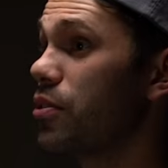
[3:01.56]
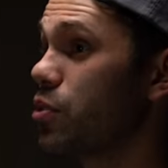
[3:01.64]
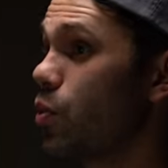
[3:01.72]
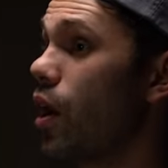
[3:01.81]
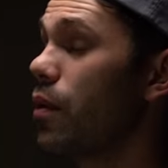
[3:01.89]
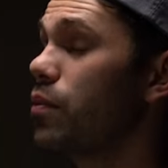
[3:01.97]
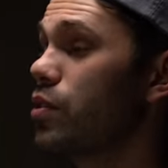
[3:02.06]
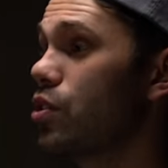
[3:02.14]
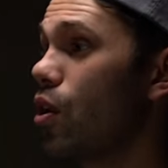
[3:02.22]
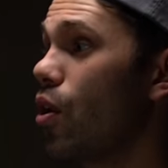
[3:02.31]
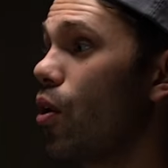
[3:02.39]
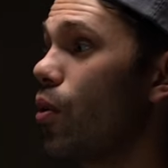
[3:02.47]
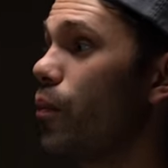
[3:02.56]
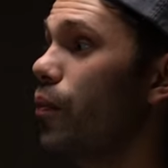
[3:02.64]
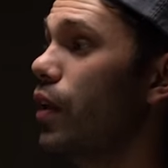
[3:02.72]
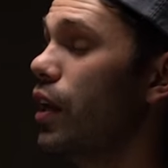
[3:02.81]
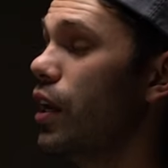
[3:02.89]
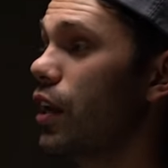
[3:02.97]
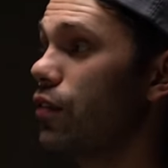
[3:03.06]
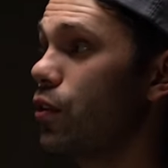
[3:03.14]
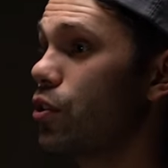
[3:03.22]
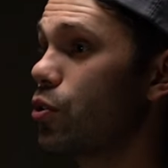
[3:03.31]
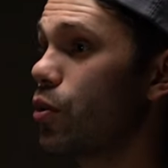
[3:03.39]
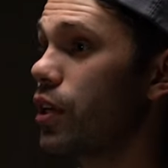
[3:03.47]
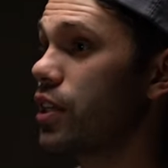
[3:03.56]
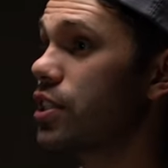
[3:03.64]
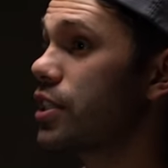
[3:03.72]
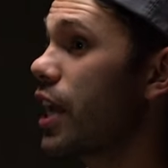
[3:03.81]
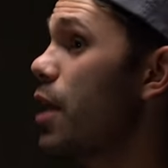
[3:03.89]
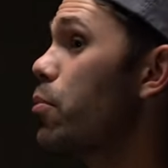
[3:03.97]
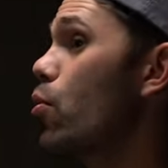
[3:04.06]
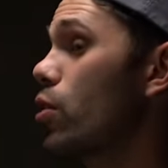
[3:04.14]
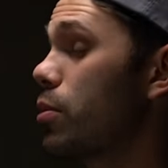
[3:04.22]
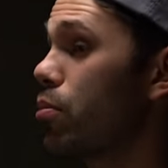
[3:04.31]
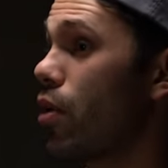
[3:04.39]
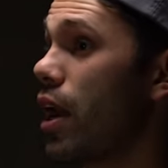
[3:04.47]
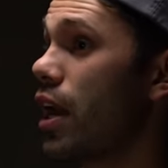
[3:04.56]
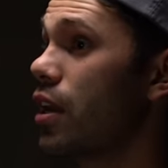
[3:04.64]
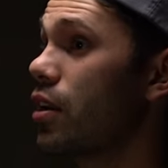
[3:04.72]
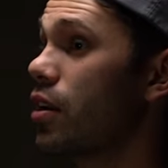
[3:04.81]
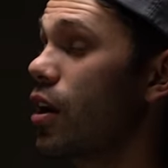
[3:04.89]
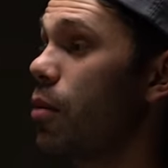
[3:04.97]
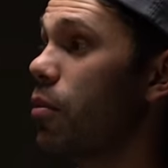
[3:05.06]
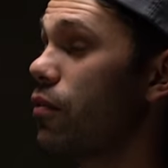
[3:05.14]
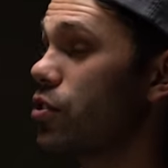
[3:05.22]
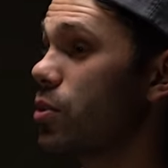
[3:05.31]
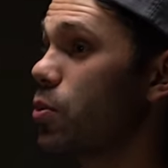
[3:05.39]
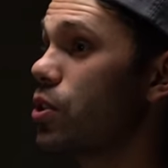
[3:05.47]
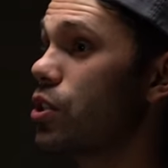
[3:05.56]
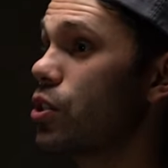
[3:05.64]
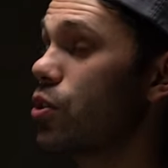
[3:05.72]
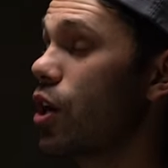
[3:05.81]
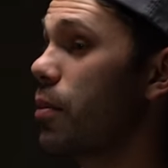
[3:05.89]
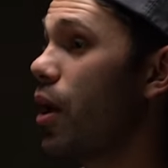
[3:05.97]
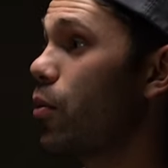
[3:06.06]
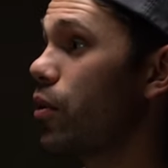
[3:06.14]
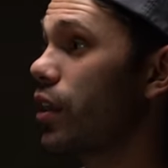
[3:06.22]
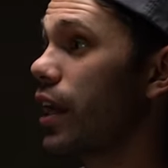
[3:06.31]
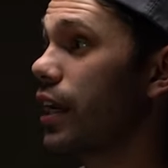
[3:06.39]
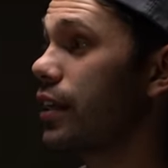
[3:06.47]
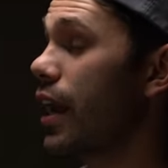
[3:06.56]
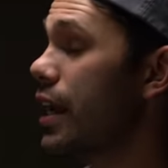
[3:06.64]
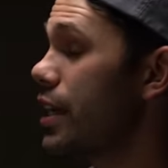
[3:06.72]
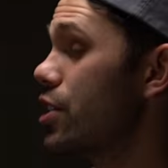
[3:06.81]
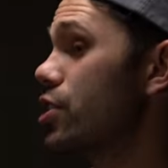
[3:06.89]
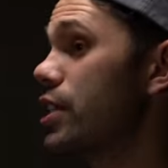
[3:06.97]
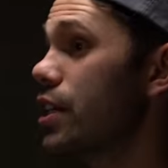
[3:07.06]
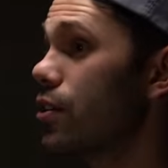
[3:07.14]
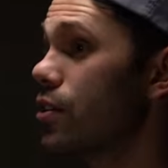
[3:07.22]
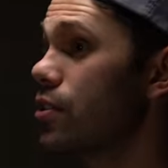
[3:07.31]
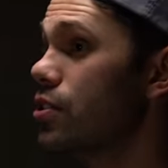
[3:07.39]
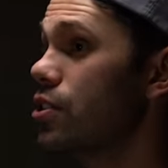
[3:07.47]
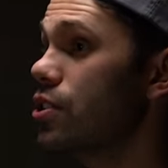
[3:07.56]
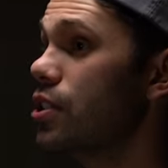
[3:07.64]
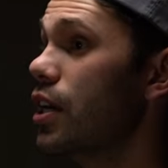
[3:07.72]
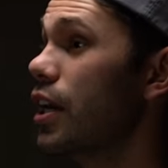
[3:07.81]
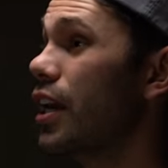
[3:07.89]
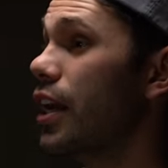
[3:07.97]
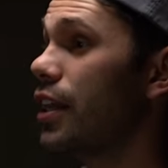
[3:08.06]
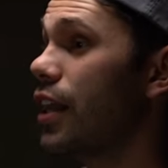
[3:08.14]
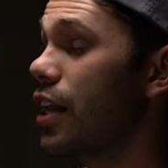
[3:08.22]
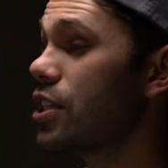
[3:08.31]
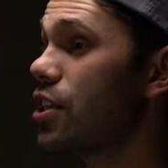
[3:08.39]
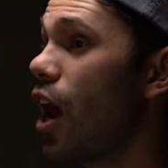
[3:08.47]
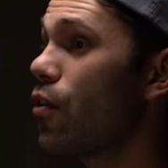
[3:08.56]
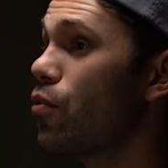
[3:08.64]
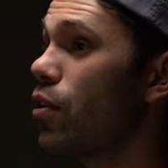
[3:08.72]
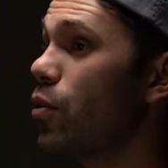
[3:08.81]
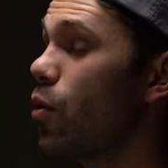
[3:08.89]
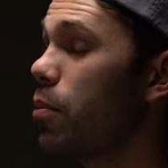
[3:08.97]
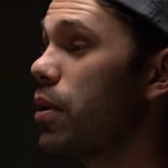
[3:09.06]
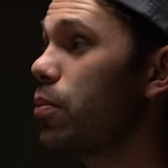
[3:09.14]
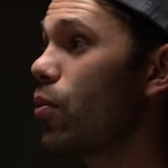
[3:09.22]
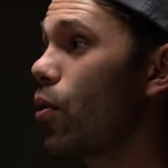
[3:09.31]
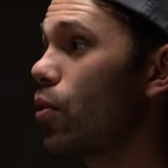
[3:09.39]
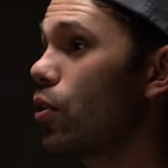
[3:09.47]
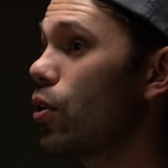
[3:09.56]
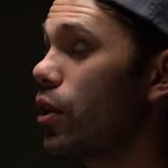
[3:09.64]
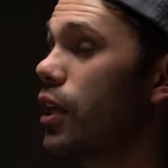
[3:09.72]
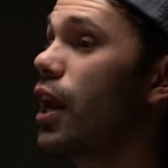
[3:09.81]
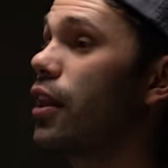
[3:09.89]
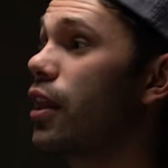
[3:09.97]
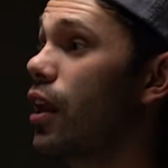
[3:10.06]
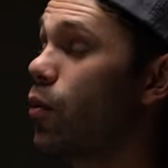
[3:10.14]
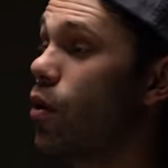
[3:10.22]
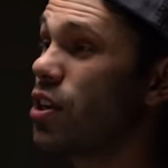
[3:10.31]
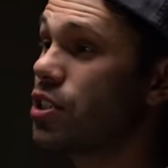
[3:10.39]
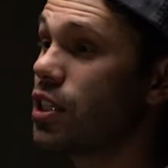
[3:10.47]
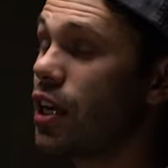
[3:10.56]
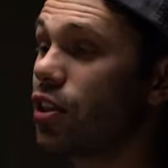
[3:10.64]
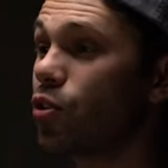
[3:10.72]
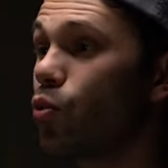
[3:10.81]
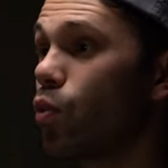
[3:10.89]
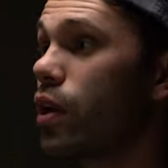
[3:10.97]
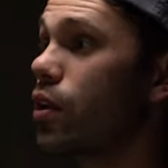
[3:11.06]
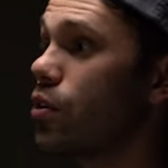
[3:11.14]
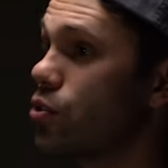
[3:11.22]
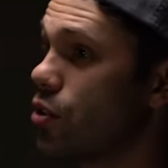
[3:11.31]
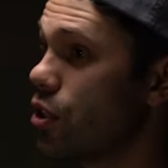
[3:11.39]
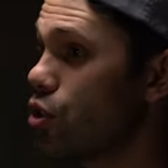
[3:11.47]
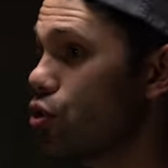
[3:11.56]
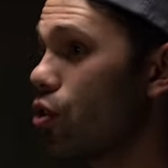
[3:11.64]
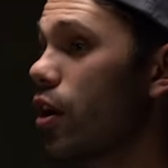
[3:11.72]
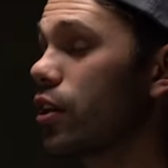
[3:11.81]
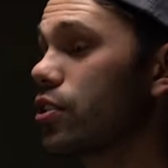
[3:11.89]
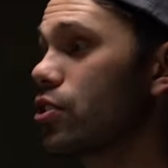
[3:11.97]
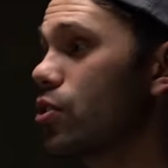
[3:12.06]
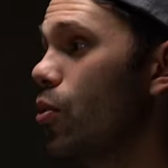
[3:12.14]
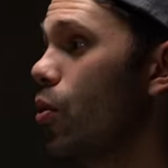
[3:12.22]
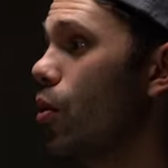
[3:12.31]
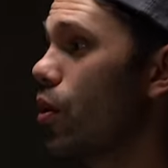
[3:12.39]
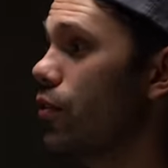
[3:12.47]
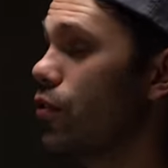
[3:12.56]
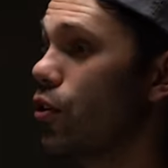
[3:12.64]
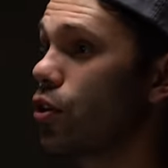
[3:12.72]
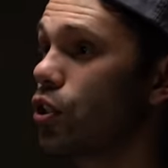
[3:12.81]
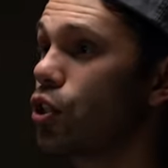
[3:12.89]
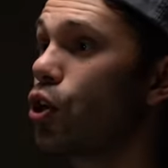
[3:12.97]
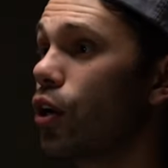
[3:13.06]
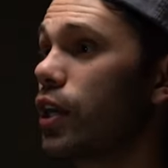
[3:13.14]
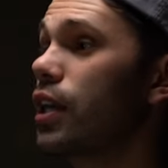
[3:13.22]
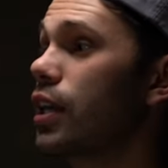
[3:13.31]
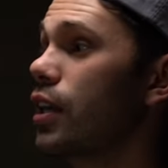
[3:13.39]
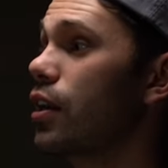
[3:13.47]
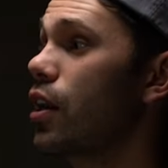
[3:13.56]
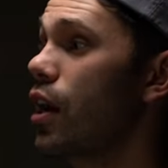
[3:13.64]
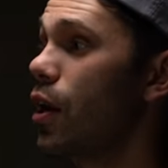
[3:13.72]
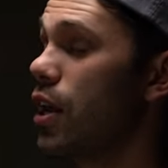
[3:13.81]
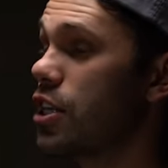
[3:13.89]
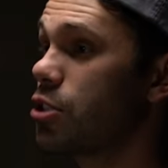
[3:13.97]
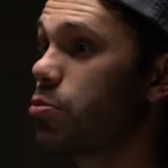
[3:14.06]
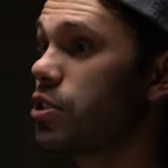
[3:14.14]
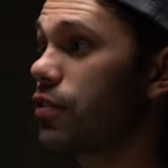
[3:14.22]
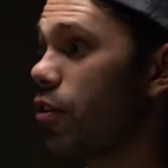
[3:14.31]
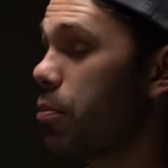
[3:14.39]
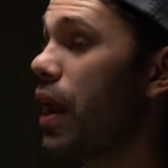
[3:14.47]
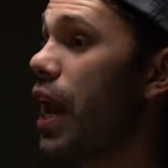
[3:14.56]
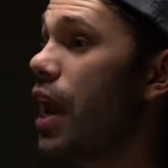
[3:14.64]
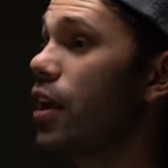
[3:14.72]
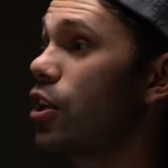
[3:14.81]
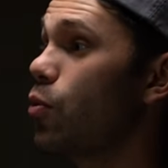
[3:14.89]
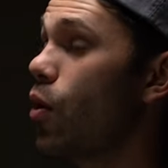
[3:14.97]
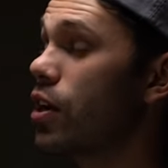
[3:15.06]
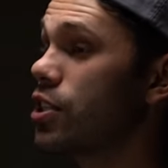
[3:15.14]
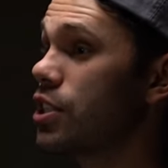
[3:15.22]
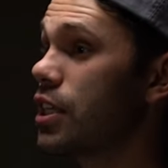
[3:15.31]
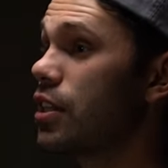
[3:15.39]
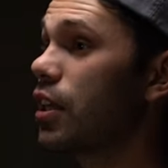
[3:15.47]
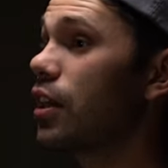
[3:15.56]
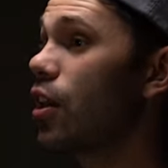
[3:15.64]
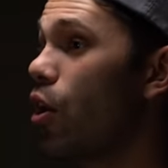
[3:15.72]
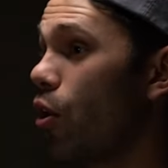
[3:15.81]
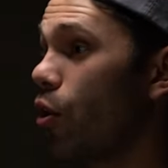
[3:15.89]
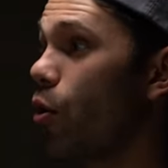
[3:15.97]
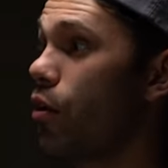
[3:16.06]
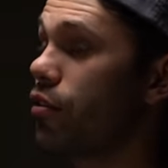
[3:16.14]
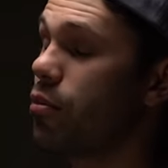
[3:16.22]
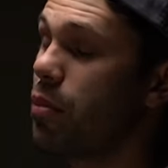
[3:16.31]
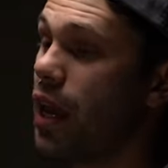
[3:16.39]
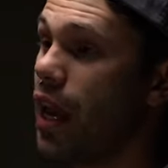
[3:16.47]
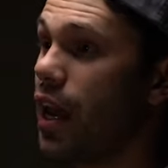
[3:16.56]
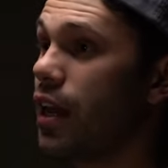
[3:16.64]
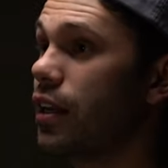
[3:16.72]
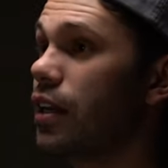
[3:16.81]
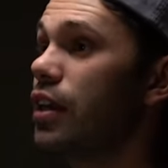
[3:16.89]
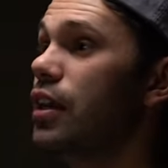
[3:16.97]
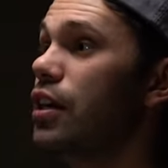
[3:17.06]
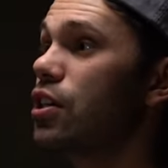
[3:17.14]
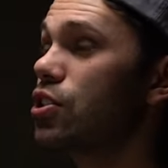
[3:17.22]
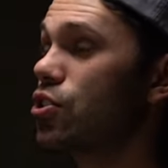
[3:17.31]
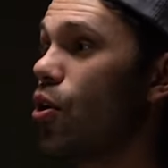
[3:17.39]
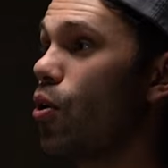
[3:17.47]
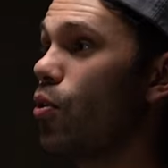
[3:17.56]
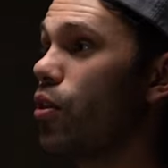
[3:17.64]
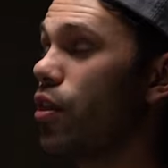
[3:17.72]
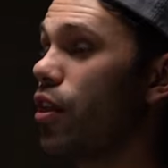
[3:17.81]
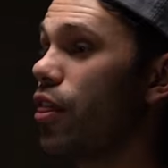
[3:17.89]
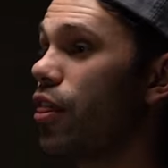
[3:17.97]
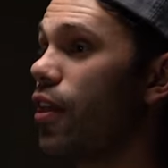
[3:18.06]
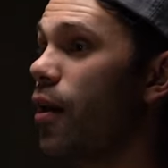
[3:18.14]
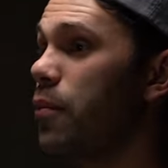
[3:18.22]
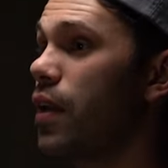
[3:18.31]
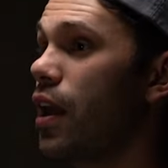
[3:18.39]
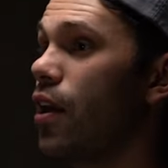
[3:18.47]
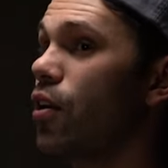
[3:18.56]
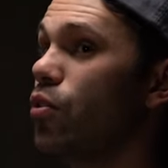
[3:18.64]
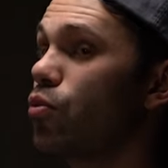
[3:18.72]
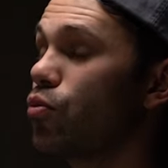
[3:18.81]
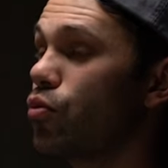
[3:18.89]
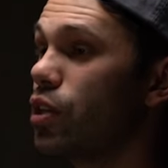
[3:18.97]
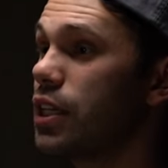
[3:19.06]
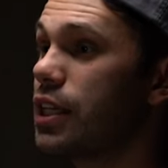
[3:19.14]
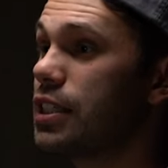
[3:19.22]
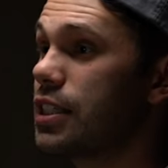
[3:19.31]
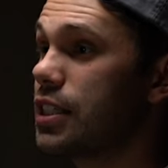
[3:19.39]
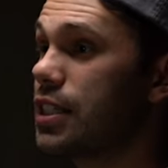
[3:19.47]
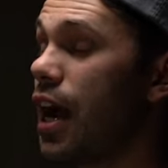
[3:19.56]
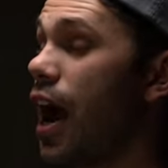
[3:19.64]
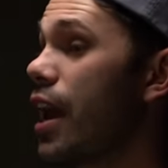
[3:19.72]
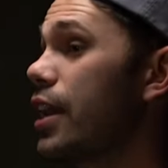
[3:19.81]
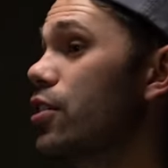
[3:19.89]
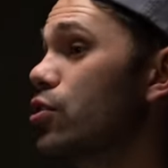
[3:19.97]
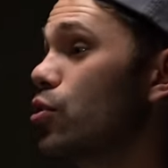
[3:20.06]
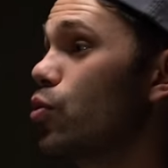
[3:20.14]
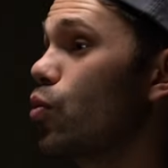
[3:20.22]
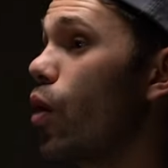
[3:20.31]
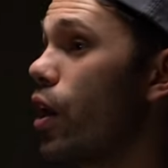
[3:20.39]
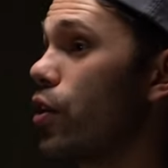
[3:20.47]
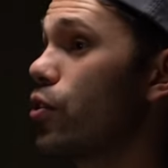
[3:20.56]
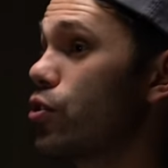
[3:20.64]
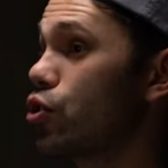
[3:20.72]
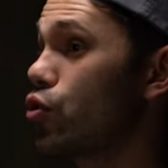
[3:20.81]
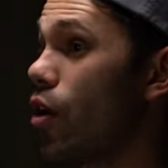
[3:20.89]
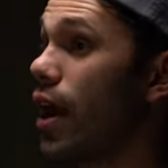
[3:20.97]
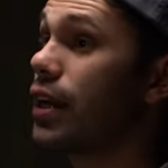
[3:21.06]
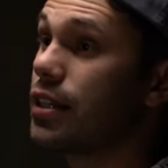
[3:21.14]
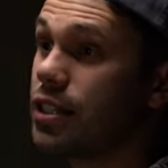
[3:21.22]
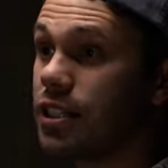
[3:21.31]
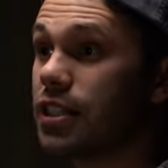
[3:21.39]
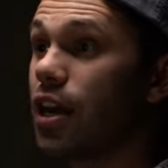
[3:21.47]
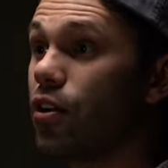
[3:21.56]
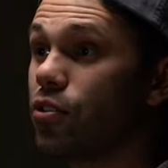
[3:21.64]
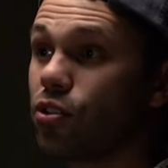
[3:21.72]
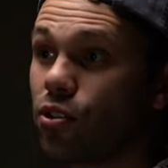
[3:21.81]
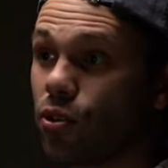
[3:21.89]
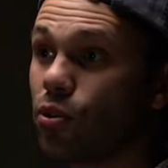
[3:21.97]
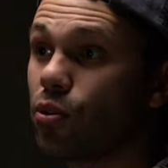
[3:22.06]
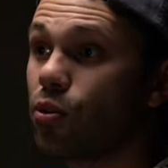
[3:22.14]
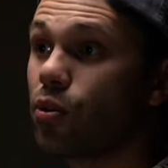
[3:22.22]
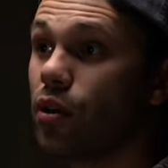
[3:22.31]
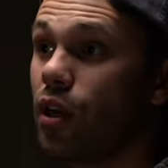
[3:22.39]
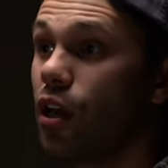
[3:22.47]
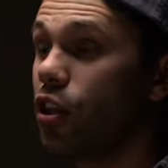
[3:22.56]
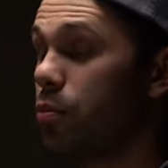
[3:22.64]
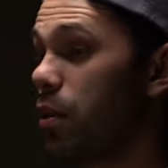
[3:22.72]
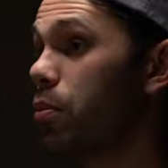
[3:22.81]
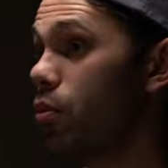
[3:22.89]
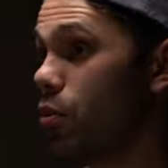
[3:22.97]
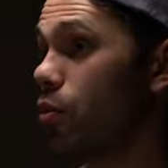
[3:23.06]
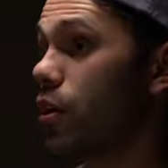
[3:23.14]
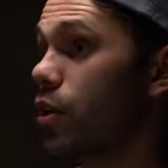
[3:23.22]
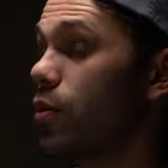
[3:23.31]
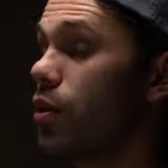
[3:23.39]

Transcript: as well. So if you're doing a skateboard brand, but for some reason you come out with like Nike sneakers, that's not really what people are looking at. They want to see like the wheels or the trucks, or if you're cooking in a specific pan, you want to see the logo of the pan. So the thumbnail really needs to tie into what you're trying to sell to the people you're working